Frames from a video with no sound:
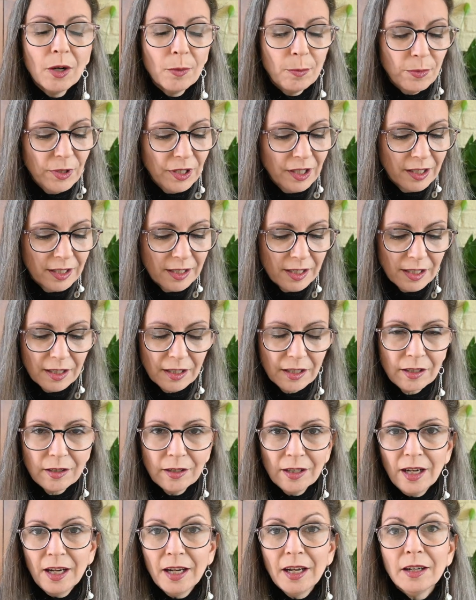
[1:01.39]
be it
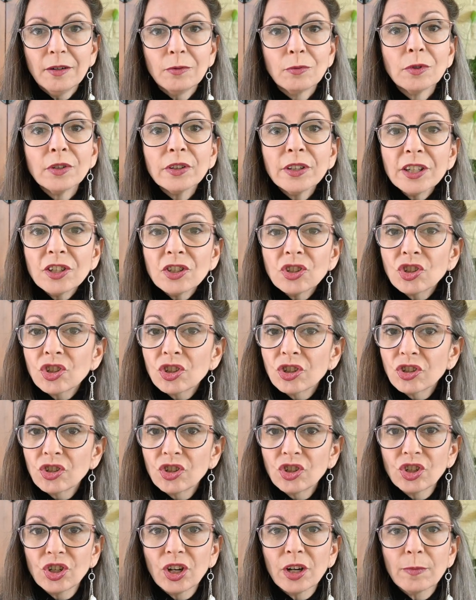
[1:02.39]
in a
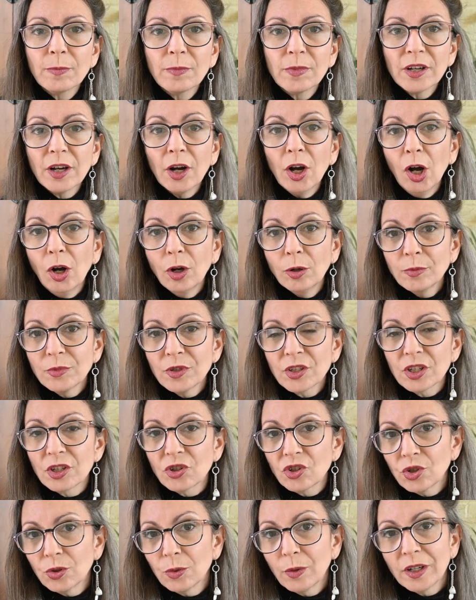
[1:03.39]
relationship, a home
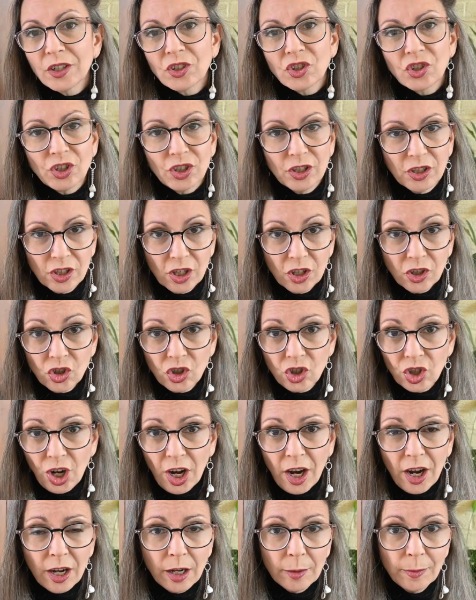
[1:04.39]
situation, a
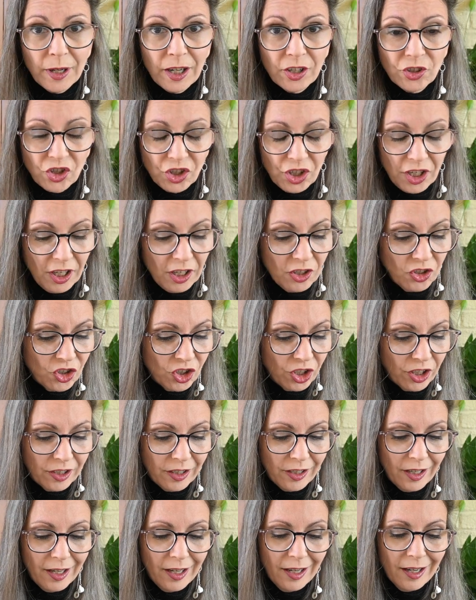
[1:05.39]
job, education,